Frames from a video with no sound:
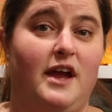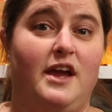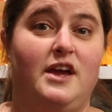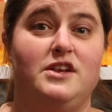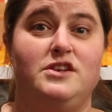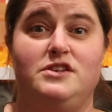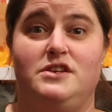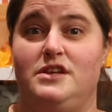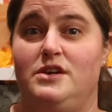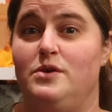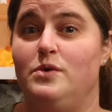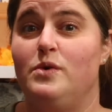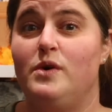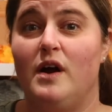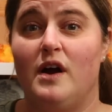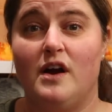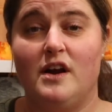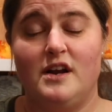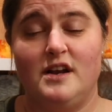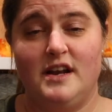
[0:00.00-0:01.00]
could do
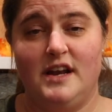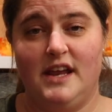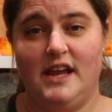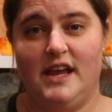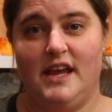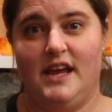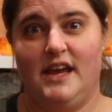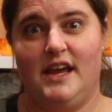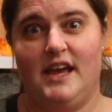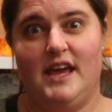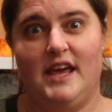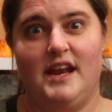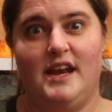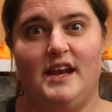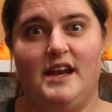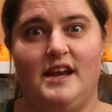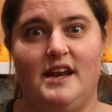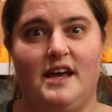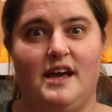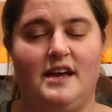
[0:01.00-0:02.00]
gardening
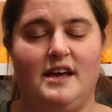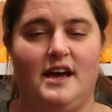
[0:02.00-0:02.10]
in